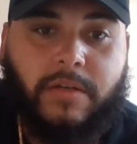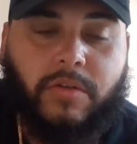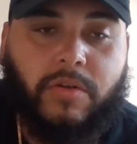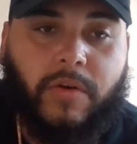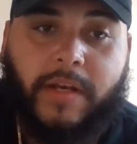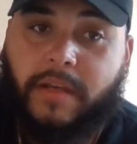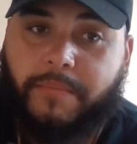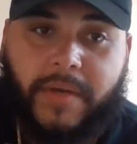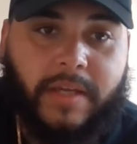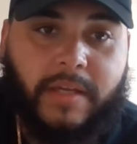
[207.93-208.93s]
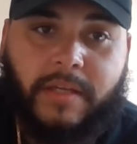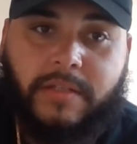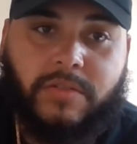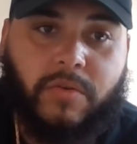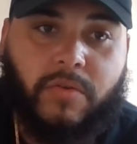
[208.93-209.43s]
any
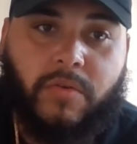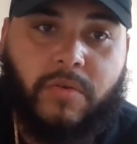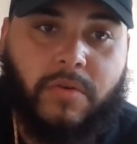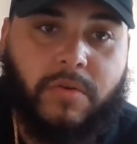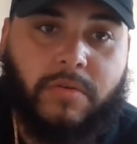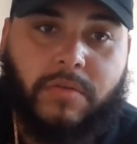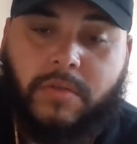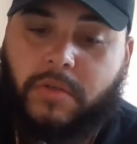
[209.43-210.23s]
opinions or